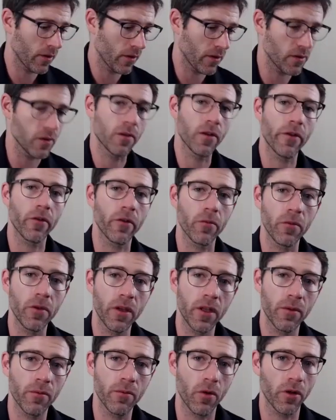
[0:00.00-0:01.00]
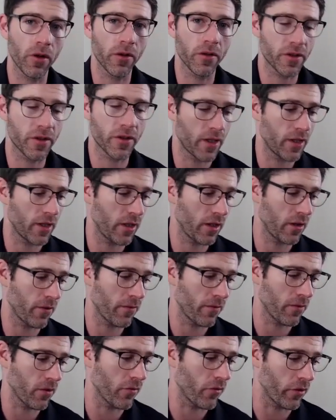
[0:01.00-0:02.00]
And so another really important understanding
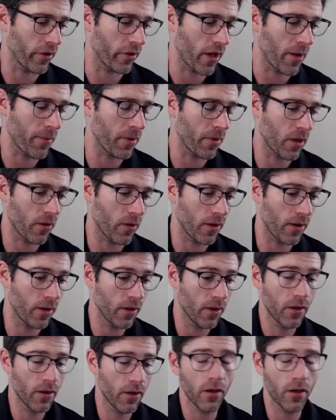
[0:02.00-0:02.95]
here for vocabulary,